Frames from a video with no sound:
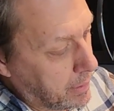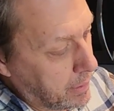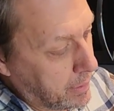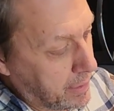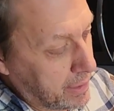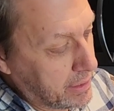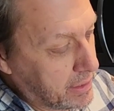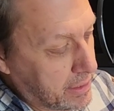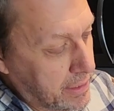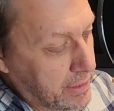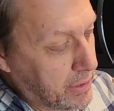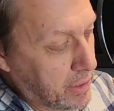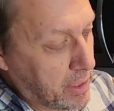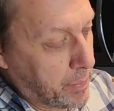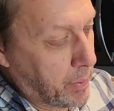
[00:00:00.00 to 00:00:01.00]
this
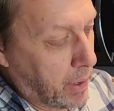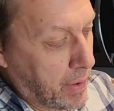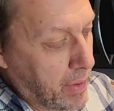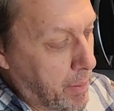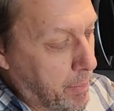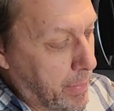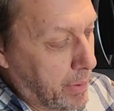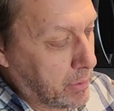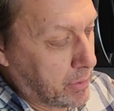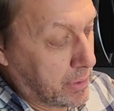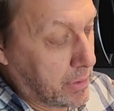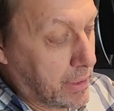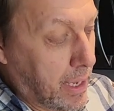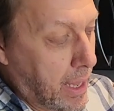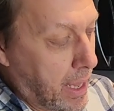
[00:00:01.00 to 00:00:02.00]
is the only part that
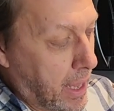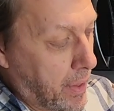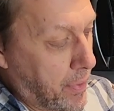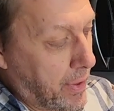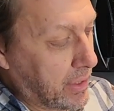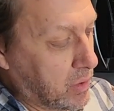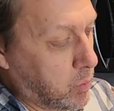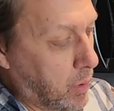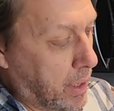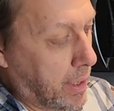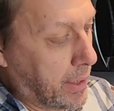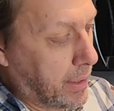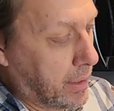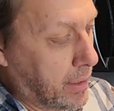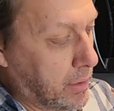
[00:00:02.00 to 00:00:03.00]
melted, and that's
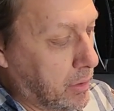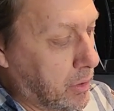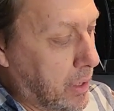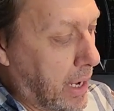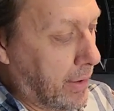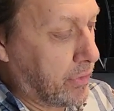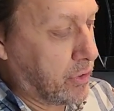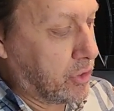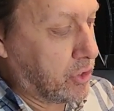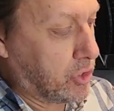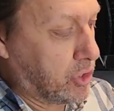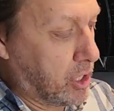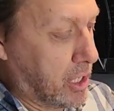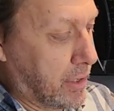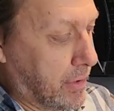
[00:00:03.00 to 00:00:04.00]
why you have to
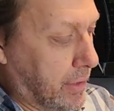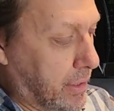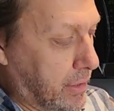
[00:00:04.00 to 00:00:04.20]
stir.